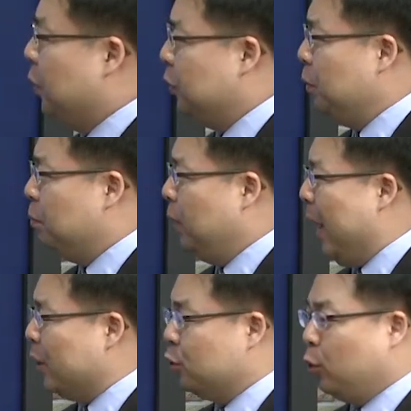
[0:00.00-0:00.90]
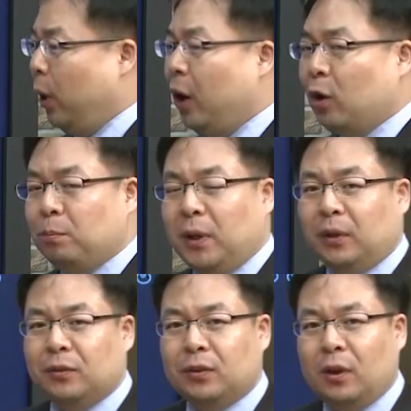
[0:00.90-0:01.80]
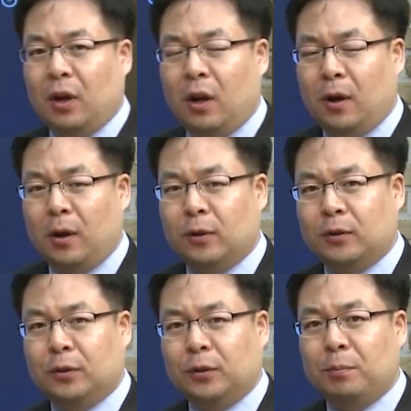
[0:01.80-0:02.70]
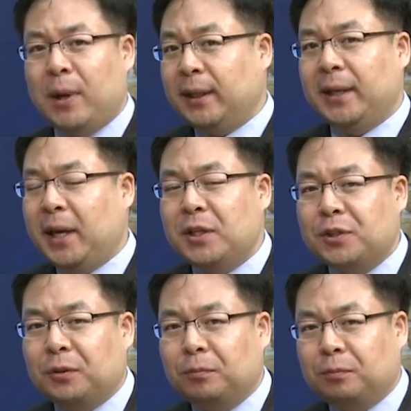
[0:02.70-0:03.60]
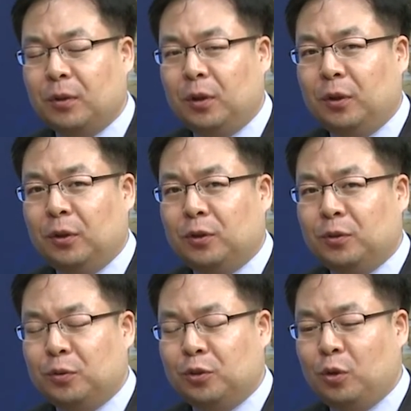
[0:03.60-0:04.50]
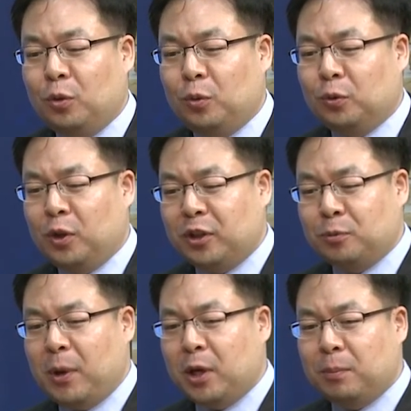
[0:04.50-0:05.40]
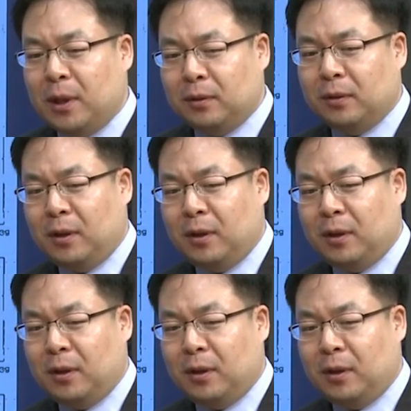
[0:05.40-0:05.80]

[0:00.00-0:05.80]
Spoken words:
the black square means the medication. So the experimenter